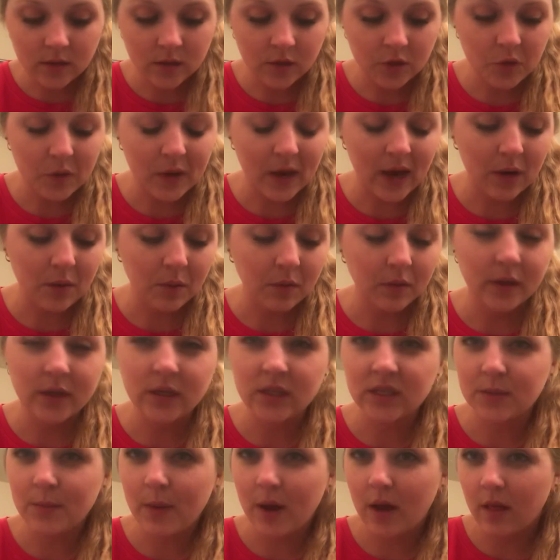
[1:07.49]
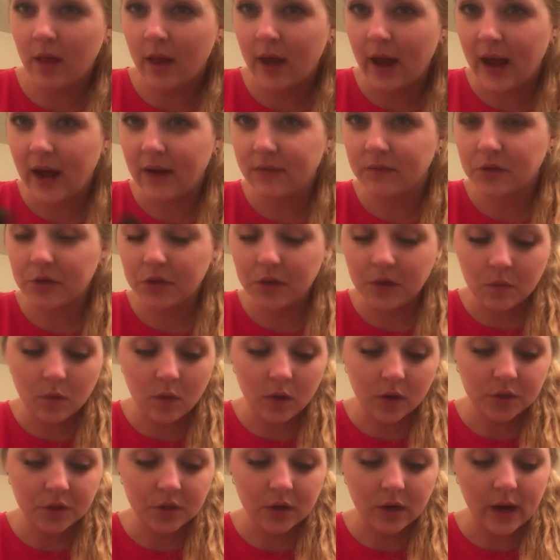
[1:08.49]
You can't really smell it after you
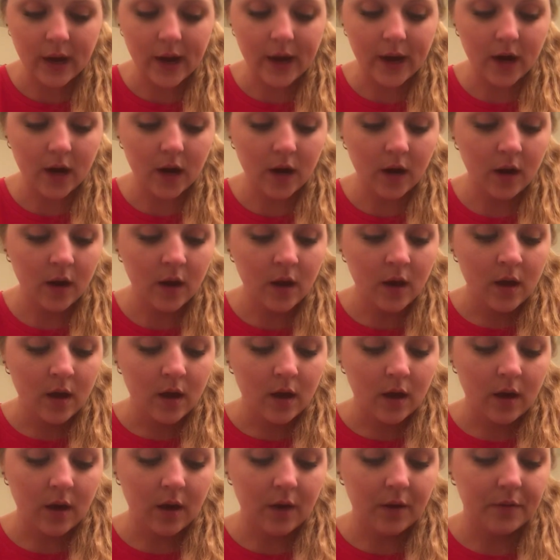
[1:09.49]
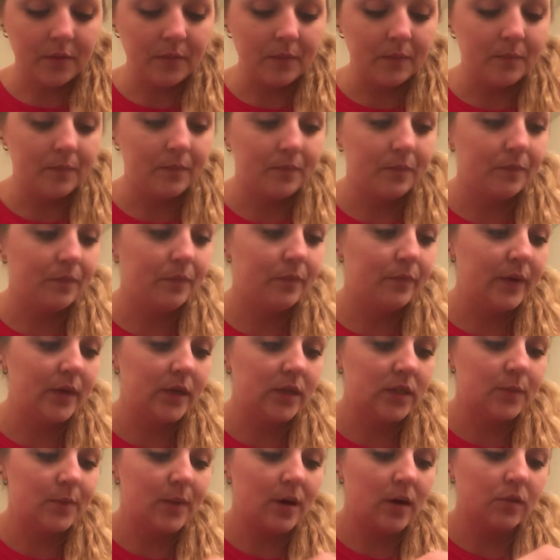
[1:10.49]
wash your hair. Um,
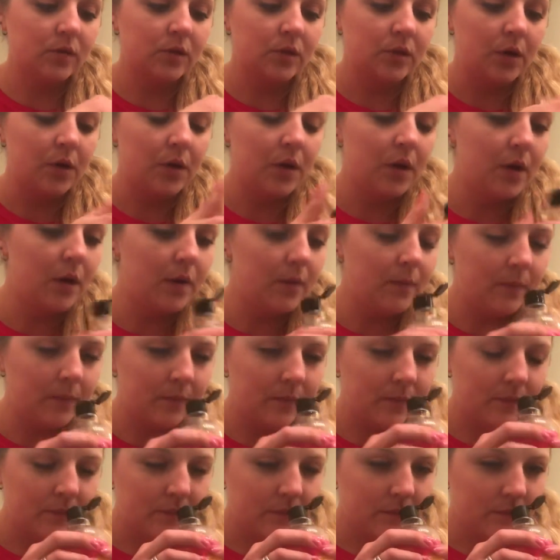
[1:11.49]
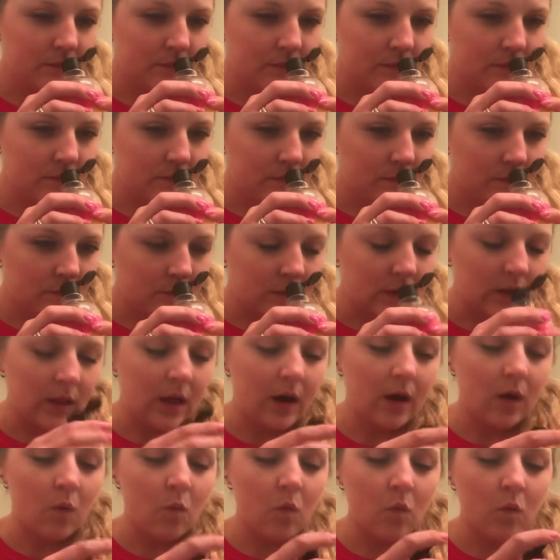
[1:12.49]
it smells good
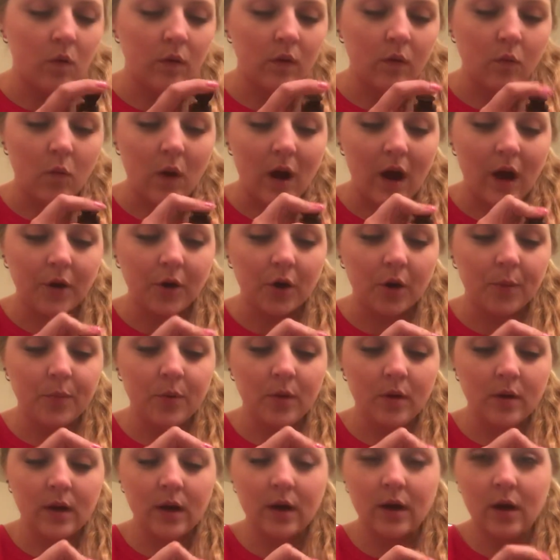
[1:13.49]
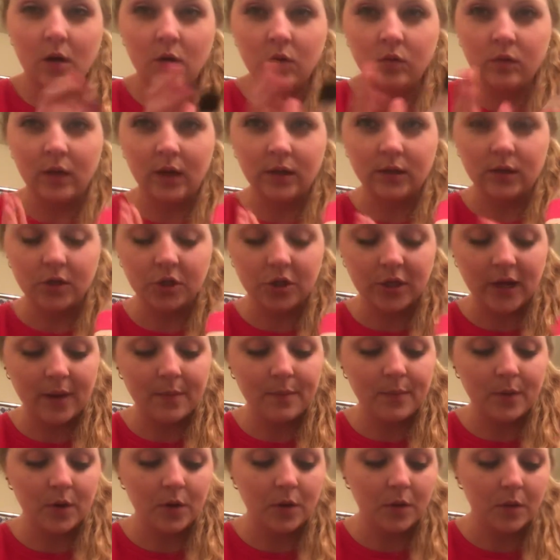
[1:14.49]
like while you're putting it on like the
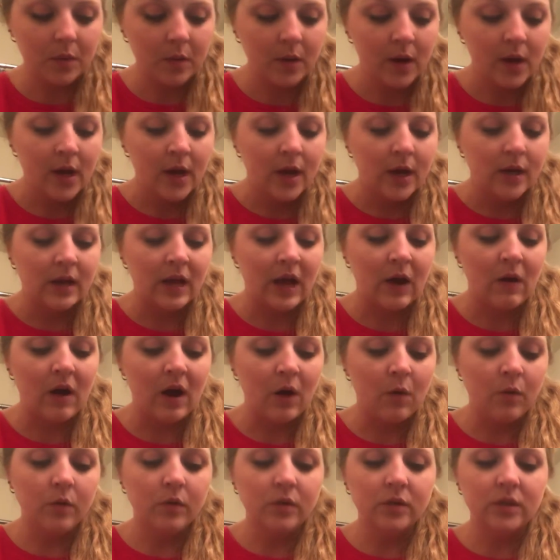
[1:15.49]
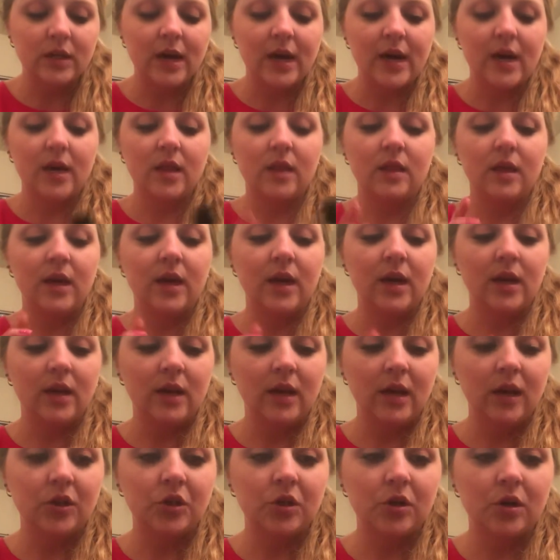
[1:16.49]
shampoo. Now I will say the
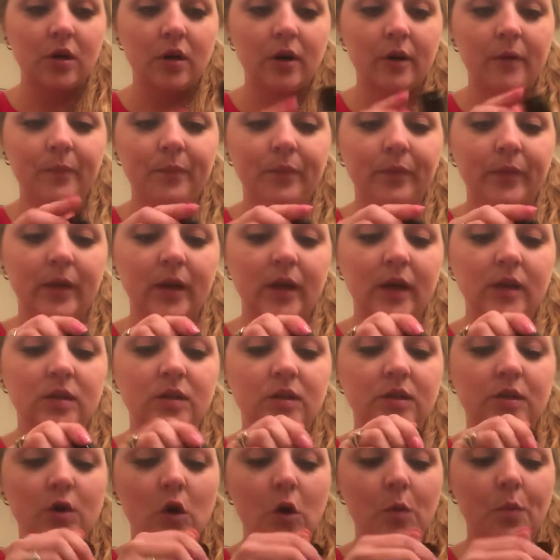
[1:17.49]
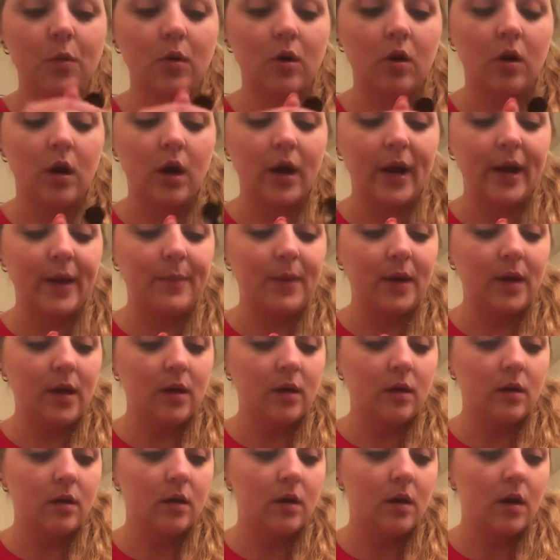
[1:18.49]
conditioner, it's super creamy.